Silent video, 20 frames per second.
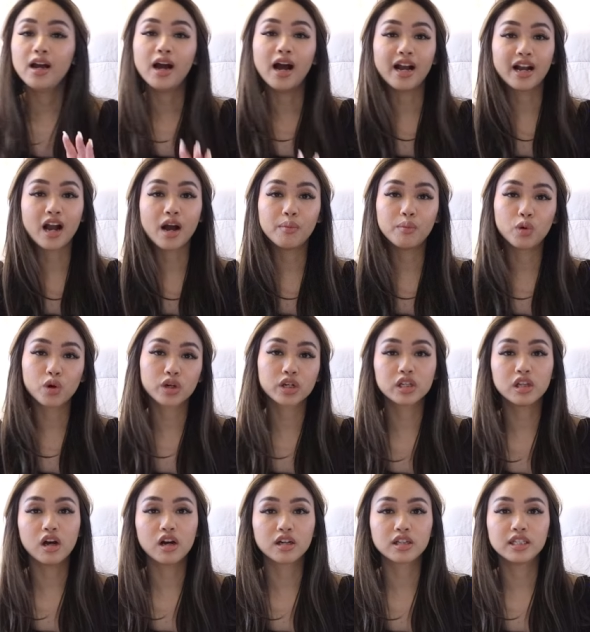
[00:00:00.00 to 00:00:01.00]
I got more
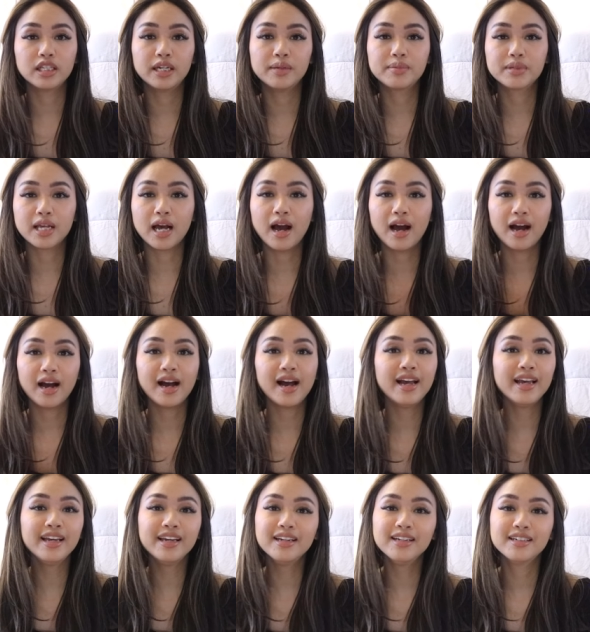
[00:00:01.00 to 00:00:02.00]
claw clips.
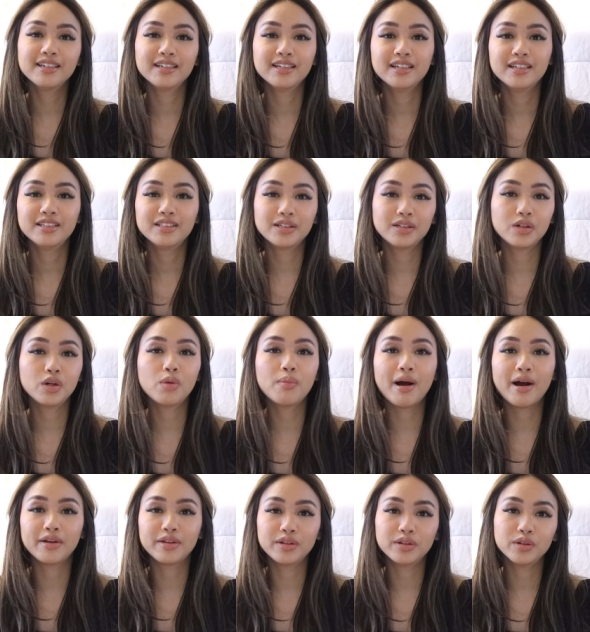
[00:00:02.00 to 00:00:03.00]
I don't know
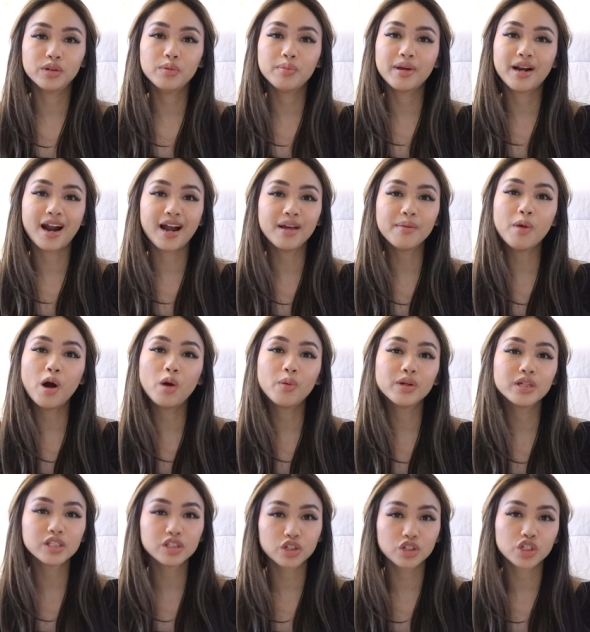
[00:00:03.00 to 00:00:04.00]
about you, but I'm
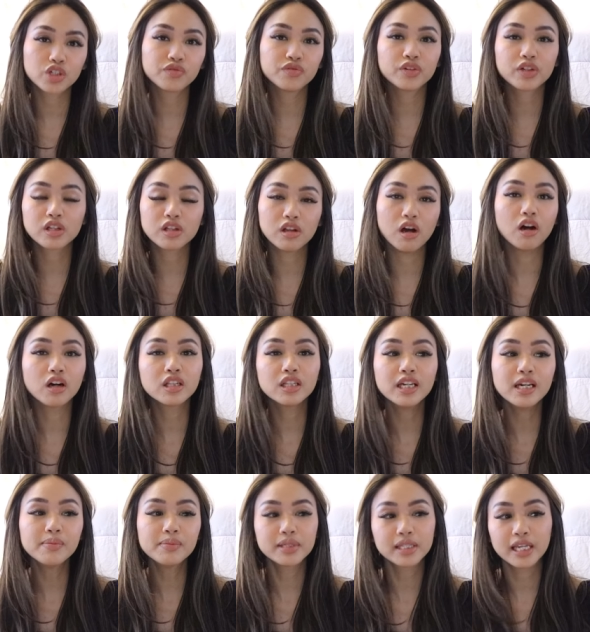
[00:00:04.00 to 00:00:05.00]
always searching for claw
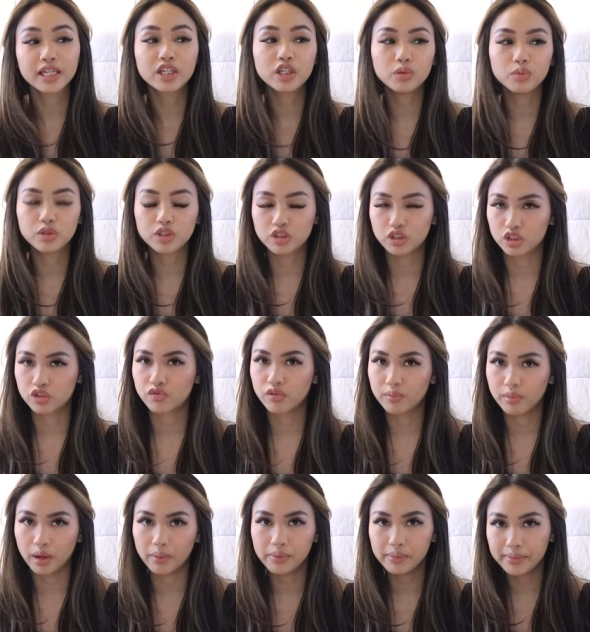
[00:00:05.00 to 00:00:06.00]
clips like you would search for
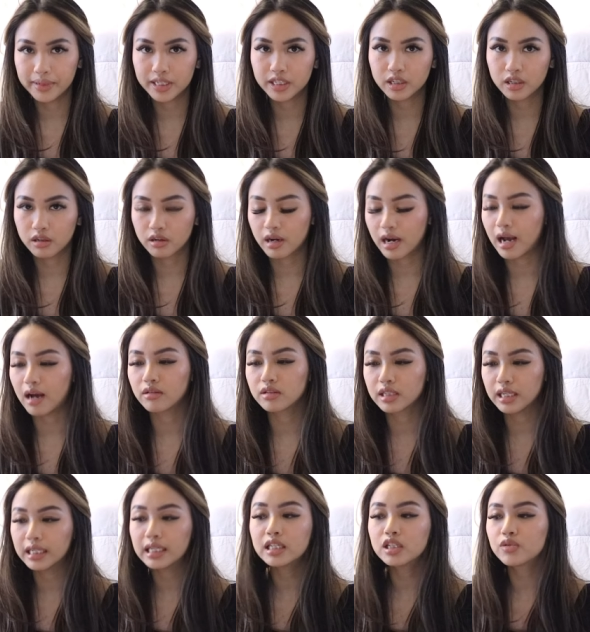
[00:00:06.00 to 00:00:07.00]
bobby pins in your house.
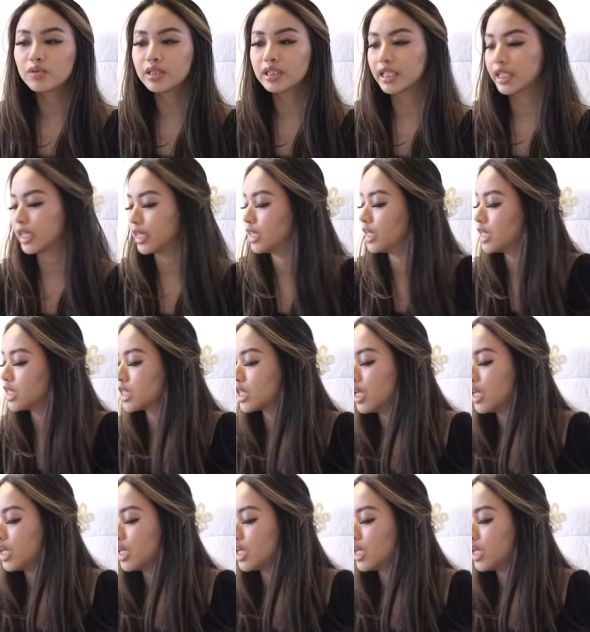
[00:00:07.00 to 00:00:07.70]
Like it's ridiculous.